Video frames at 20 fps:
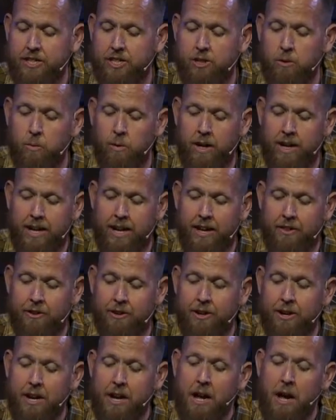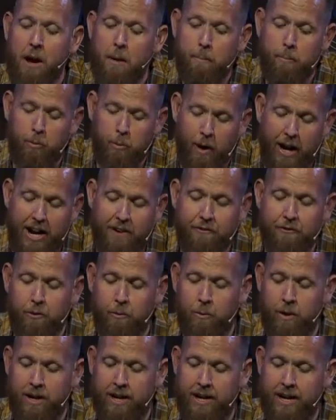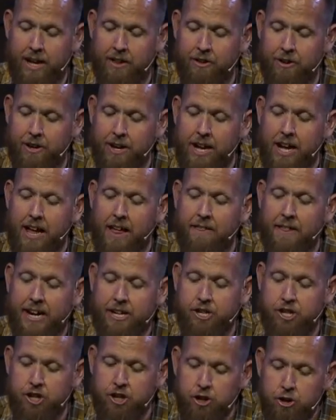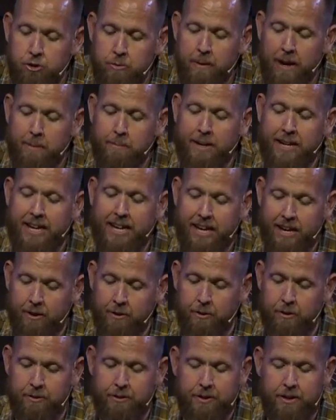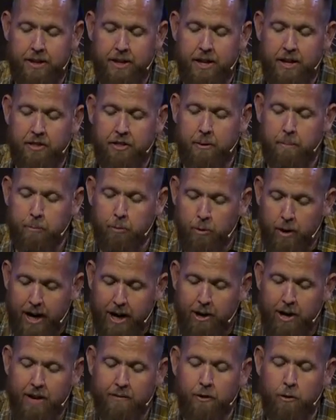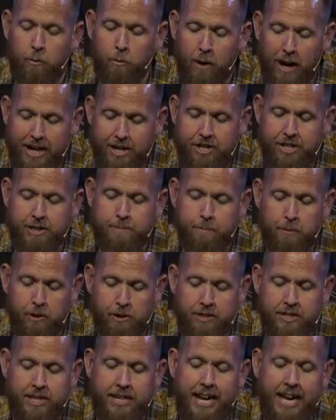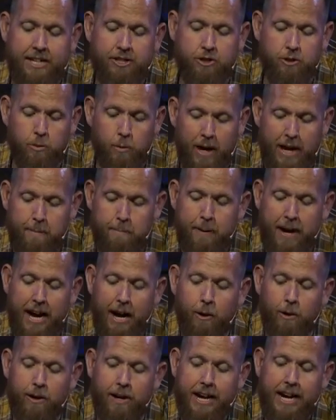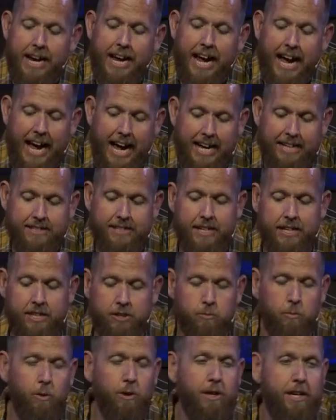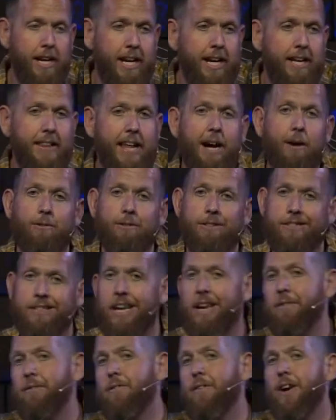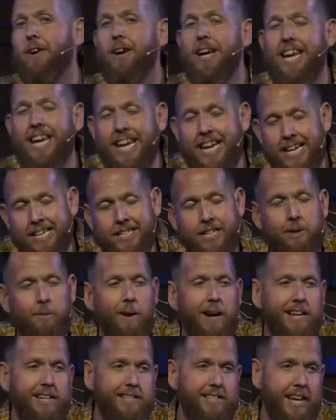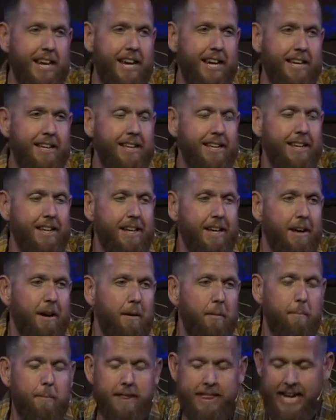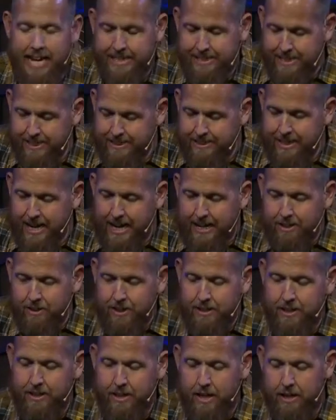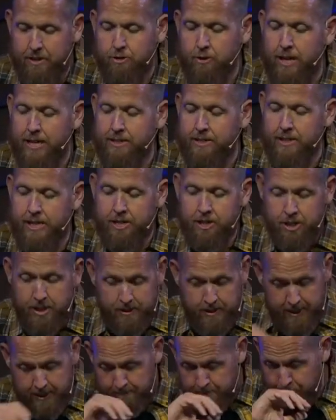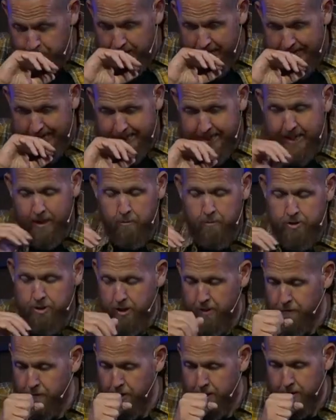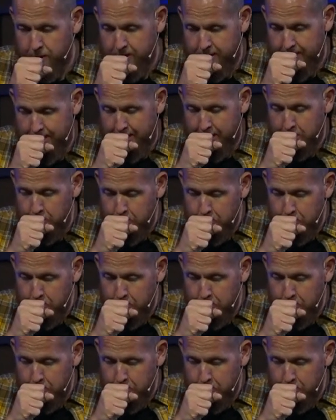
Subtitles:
to one another, pray for one another that you may be healed. The prayer of a righteous person has great power as it is working. And that was a very easy way to say it, but that's exactly a translation that I thought was good for you tonight.